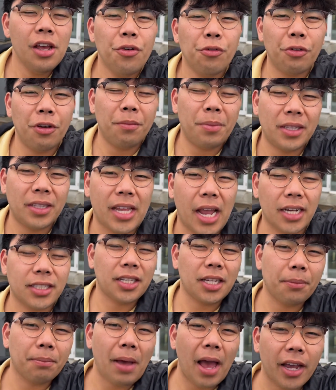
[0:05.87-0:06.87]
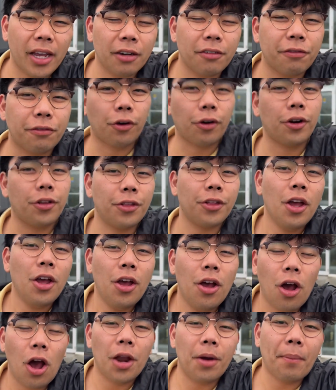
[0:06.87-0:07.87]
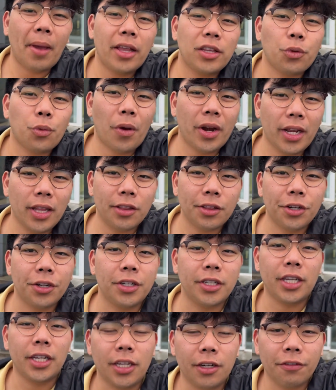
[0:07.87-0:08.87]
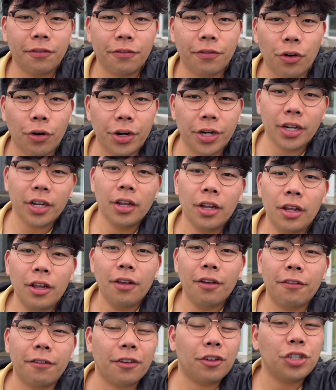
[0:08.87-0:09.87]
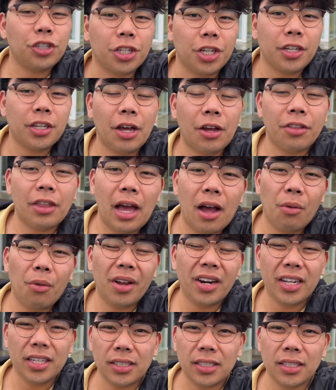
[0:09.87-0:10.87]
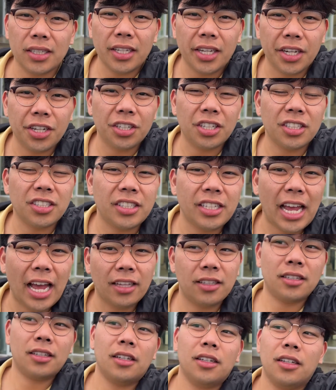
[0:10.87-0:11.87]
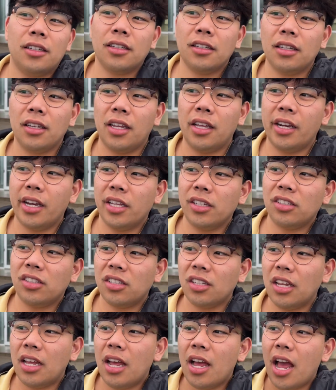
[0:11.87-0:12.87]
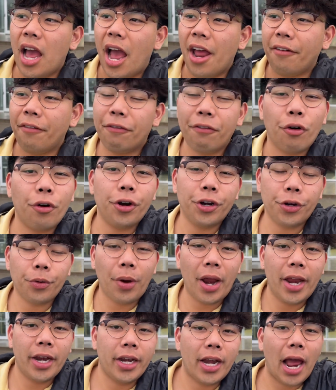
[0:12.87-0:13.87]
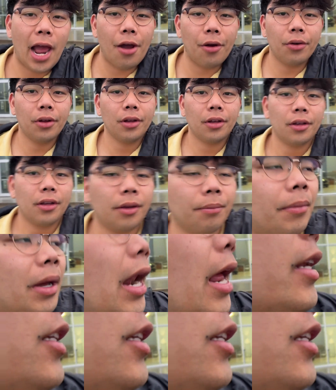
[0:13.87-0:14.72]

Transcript: We've been texting back and forth on my 2013 Ford Fusion. Now that one isn't here just yet. It is at Ford right now. But I